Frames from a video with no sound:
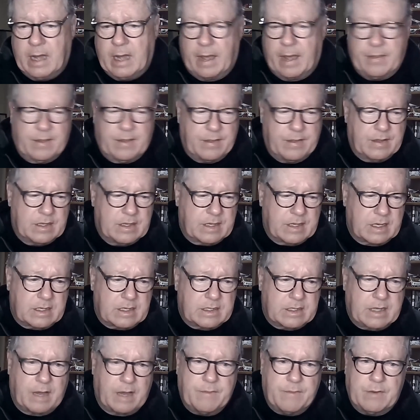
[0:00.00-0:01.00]
And then the
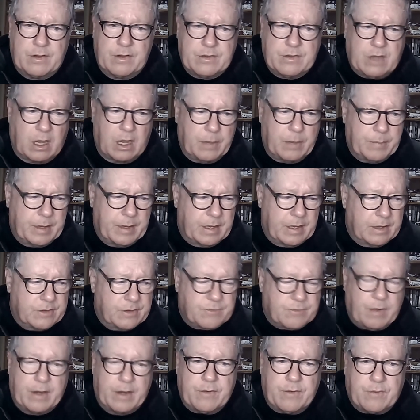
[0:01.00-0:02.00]
six seven is going to be
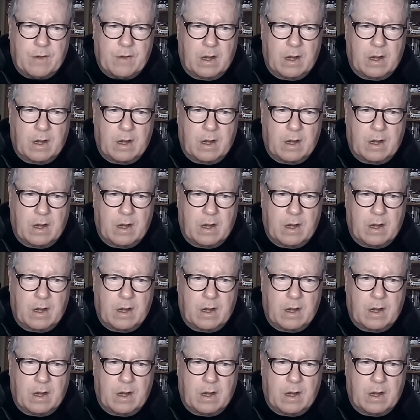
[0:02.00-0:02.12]
straight